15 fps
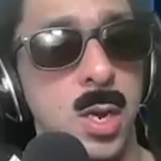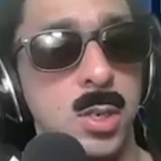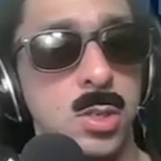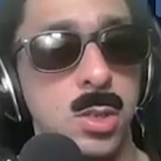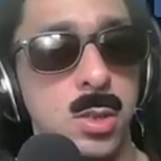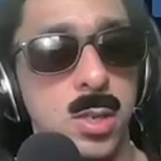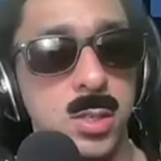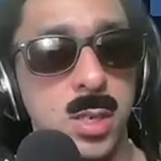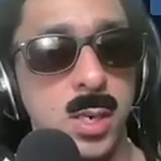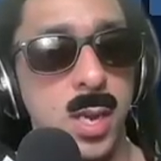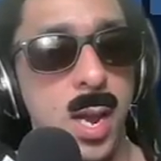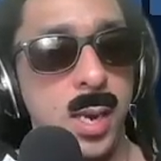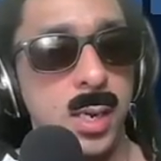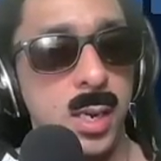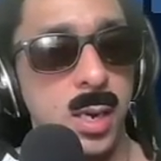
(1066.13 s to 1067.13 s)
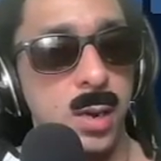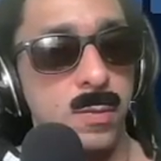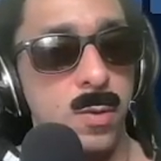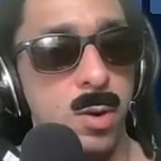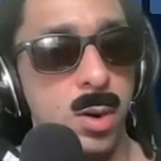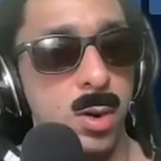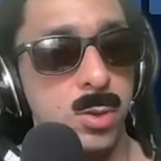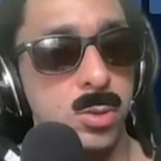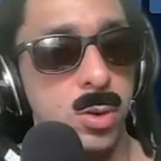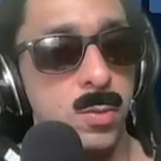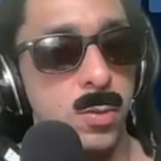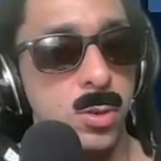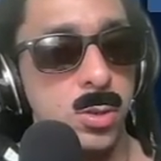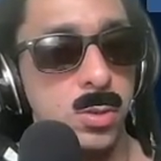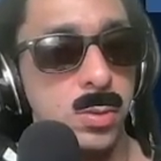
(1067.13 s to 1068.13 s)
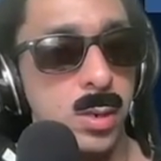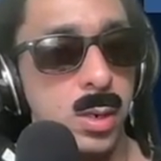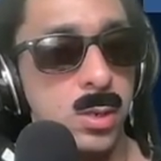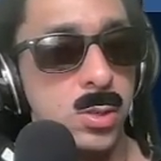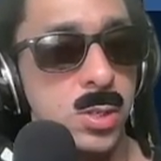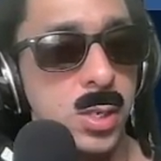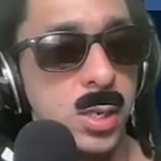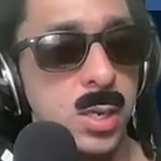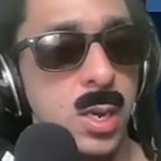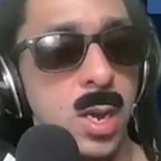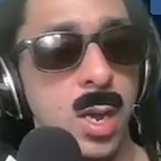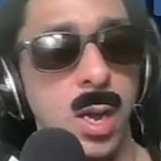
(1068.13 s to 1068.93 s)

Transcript: So this attack can hit for 100 for 2 energy,